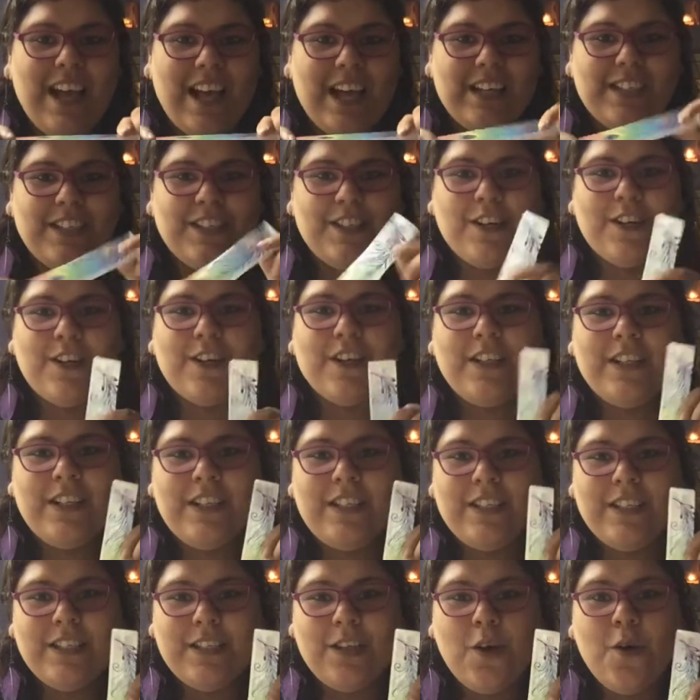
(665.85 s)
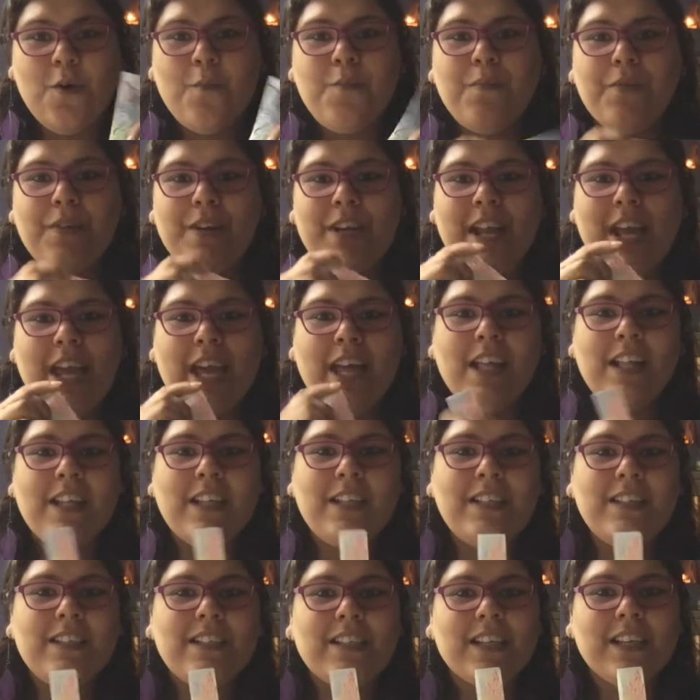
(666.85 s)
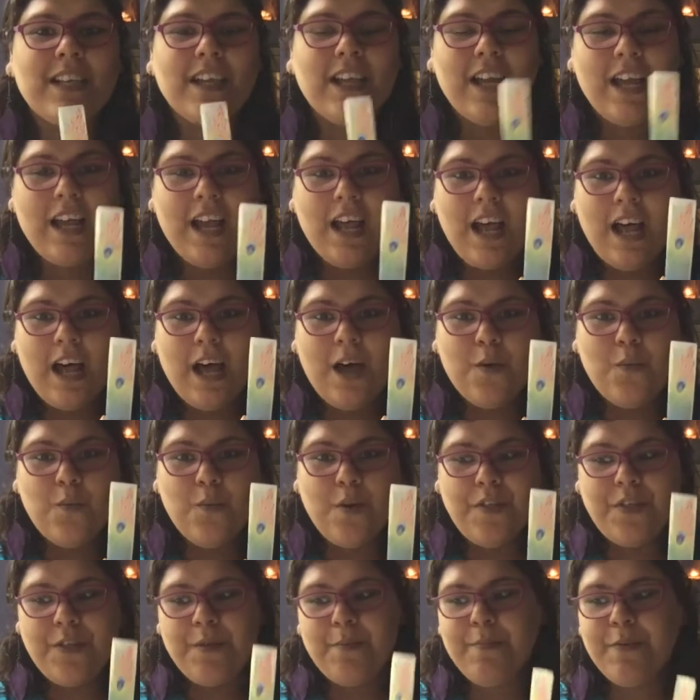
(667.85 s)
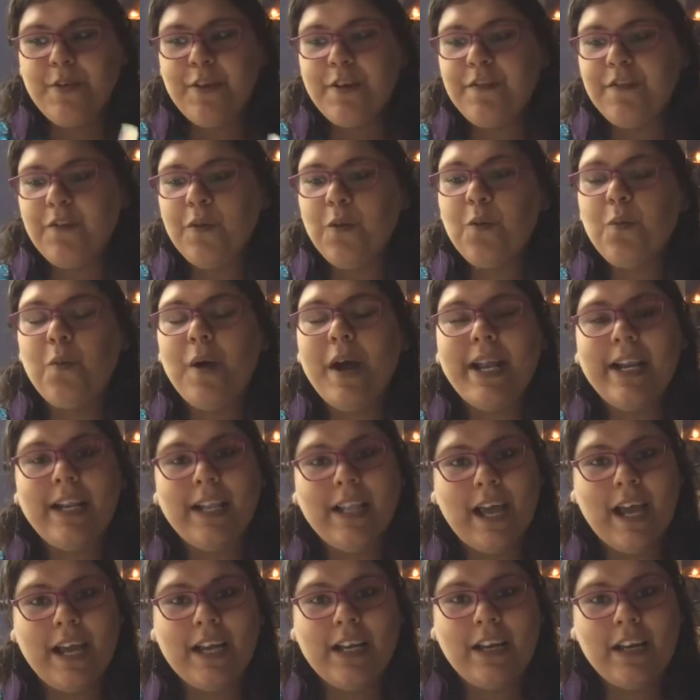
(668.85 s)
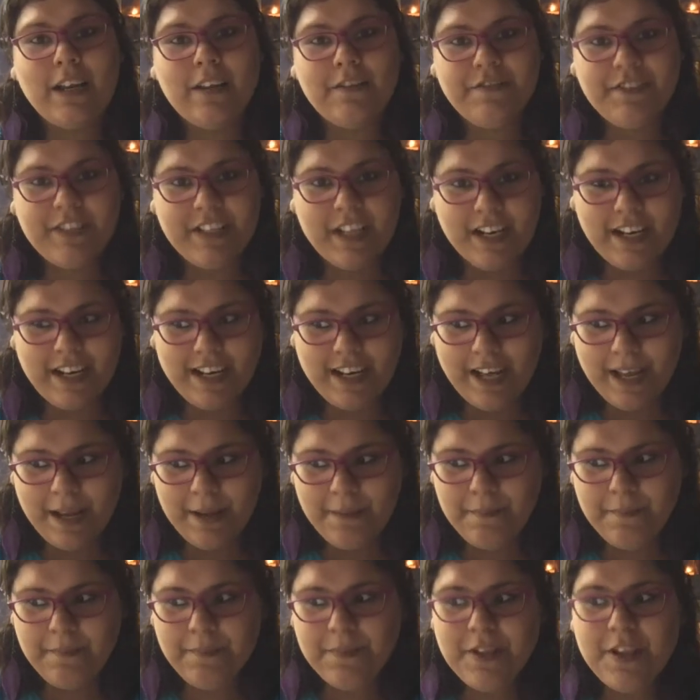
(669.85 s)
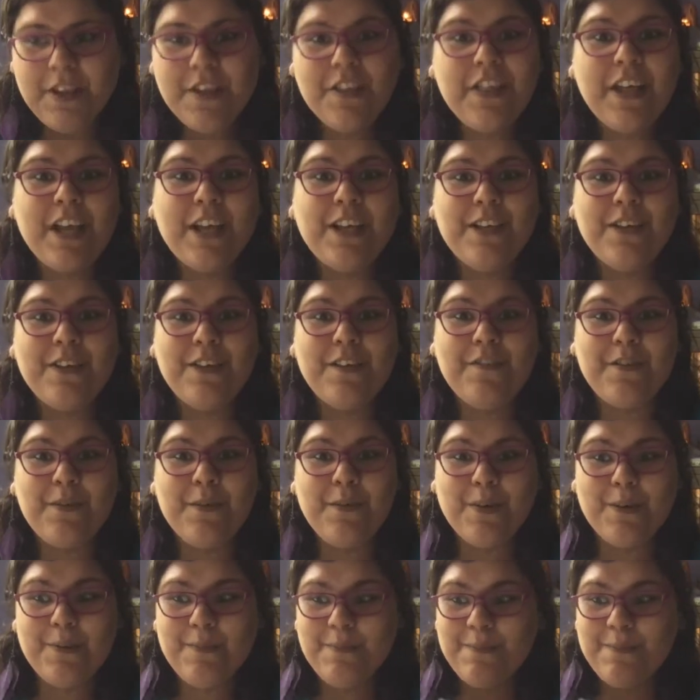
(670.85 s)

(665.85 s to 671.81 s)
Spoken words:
A circle is open, held with a beautiful white light of selenite. Thank you, everyone.